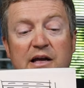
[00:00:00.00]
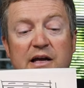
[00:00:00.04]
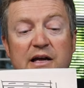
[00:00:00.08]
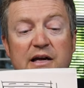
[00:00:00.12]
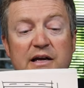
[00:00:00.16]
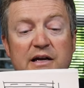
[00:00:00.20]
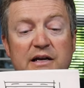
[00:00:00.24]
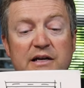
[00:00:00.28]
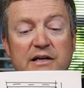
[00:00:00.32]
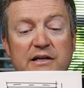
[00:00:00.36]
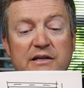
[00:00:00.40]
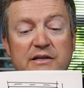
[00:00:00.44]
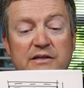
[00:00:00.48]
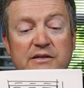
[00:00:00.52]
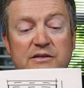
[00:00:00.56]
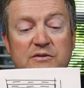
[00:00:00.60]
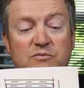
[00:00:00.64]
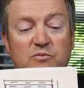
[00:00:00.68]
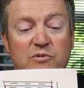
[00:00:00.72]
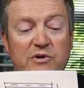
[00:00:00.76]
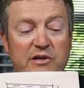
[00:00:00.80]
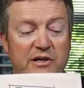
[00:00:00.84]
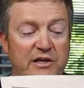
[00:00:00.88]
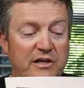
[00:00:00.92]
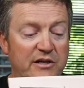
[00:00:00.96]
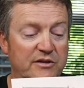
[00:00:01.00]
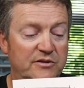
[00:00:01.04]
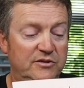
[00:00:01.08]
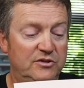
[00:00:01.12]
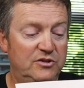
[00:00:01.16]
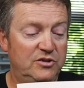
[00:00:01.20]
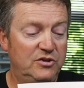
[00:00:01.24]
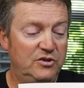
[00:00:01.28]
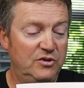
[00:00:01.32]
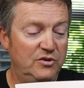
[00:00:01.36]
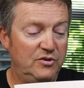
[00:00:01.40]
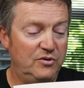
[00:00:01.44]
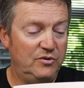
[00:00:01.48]
And we're going
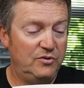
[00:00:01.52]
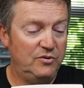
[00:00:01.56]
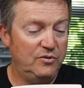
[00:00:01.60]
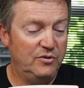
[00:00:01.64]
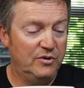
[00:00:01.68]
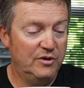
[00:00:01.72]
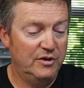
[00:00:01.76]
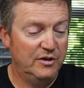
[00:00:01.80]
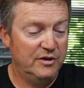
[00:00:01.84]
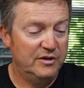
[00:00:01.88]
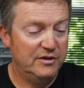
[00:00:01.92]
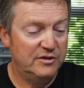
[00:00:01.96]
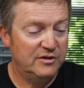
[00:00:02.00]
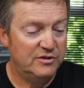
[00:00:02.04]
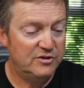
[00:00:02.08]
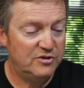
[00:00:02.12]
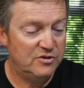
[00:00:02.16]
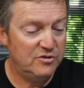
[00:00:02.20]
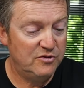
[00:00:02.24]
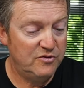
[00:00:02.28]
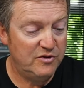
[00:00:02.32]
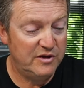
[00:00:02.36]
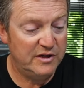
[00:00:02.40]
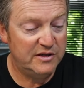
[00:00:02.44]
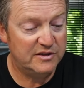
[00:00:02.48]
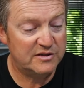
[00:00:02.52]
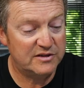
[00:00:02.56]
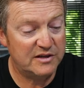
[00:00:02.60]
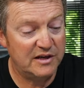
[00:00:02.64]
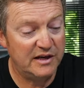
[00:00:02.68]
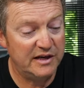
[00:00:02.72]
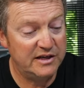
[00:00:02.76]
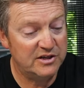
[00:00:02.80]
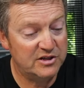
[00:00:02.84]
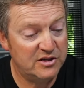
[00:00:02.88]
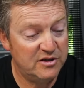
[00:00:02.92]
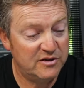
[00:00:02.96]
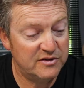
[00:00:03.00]
to do the
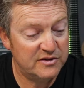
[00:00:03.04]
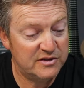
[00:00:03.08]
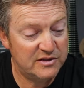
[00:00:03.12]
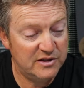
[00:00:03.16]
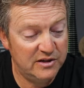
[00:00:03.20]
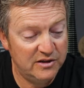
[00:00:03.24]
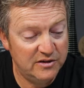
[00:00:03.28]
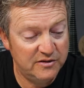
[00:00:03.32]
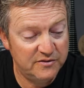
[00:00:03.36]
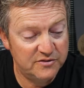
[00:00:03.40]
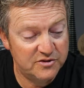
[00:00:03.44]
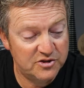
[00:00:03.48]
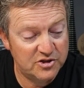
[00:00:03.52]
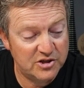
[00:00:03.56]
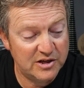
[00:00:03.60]
installation ourselves.